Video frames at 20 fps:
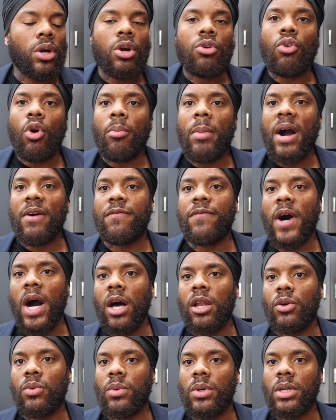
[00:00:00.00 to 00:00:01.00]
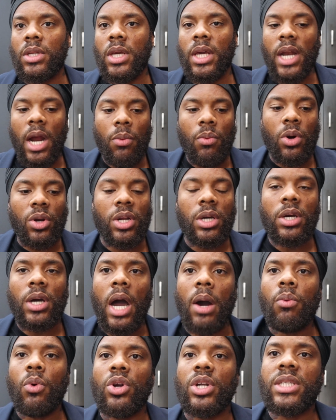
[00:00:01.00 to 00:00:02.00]
grow my following, and I
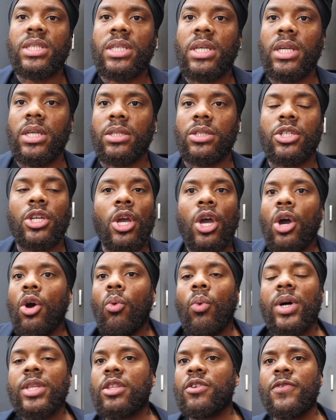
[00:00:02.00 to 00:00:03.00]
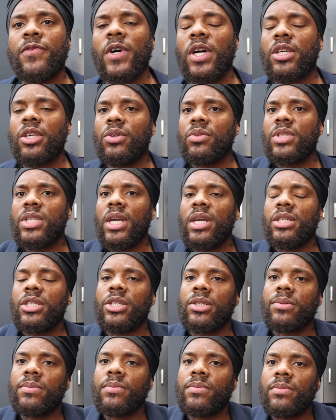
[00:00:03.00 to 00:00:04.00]
wanna teach. What the fuck you teaching?